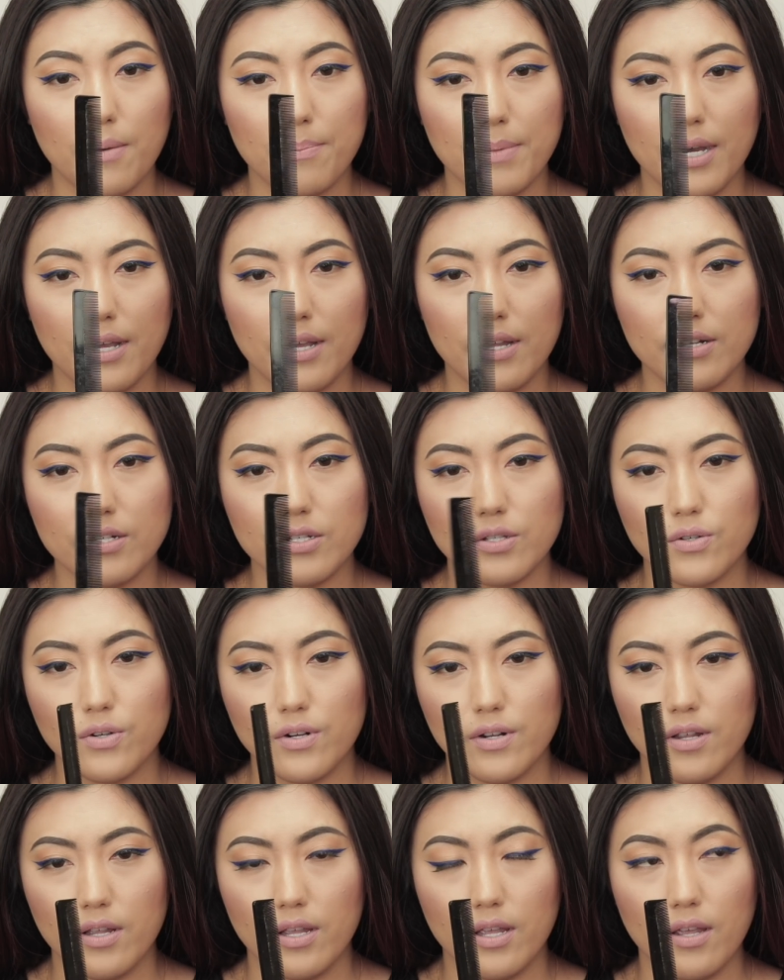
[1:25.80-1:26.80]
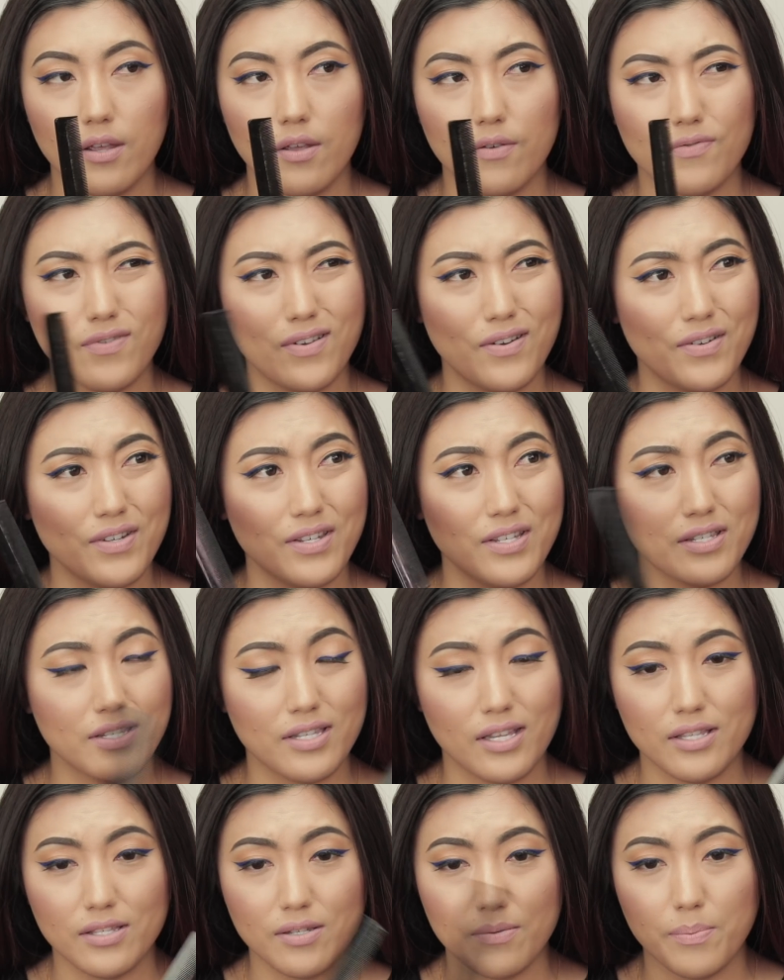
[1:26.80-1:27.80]
my hair is not a very
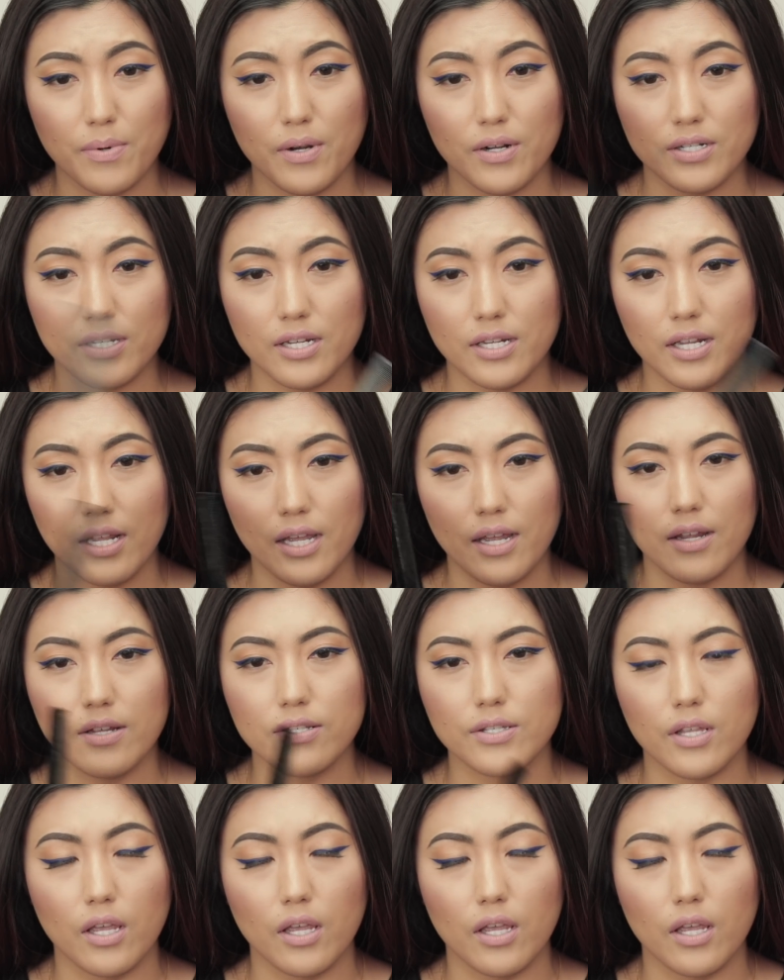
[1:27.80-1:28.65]
center parted hair,